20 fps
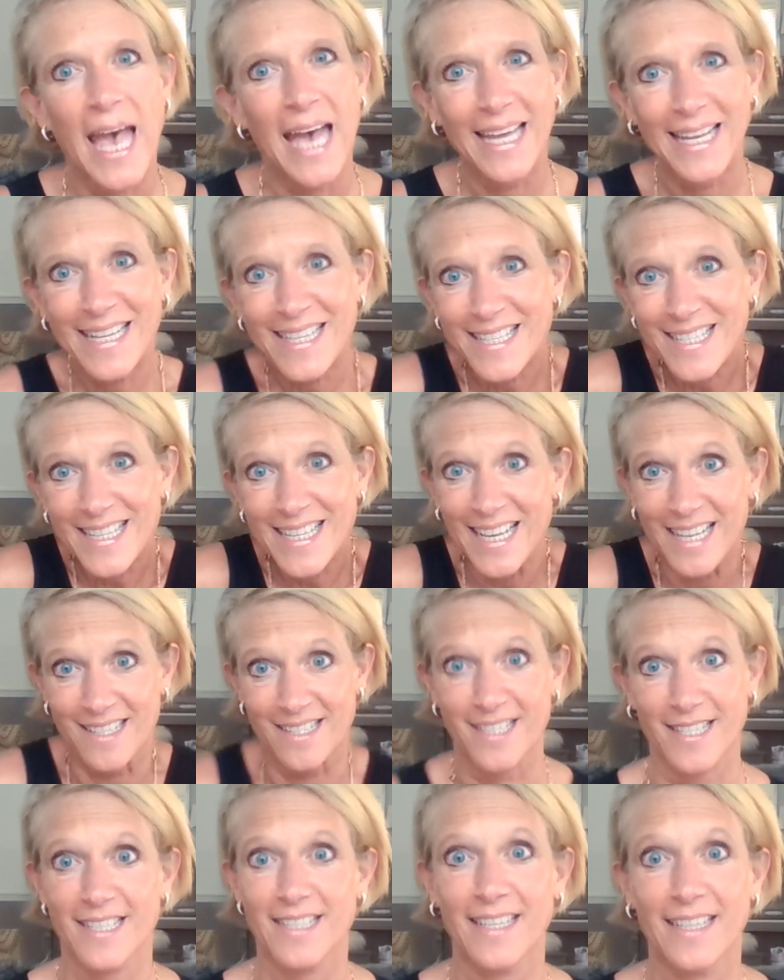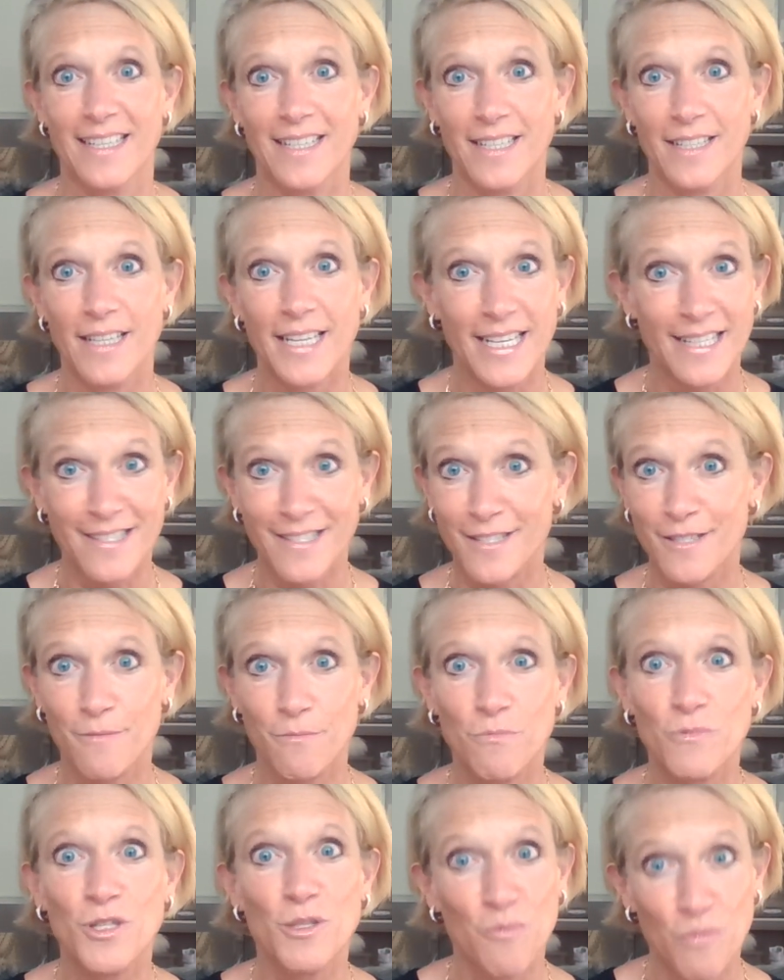And it's this, it's
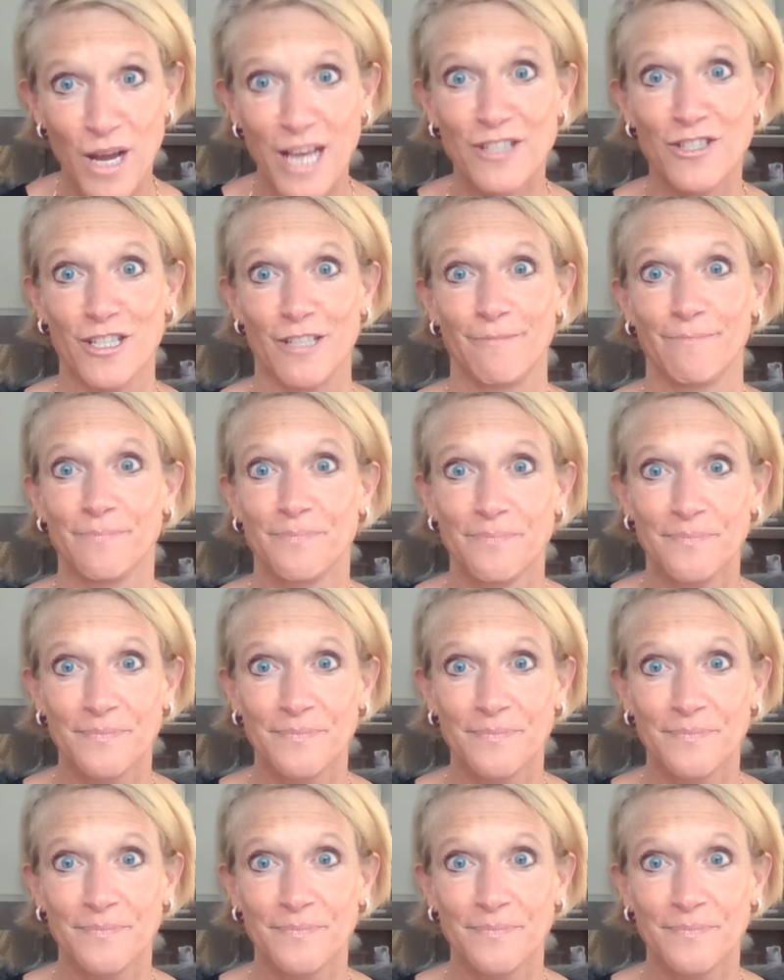depression.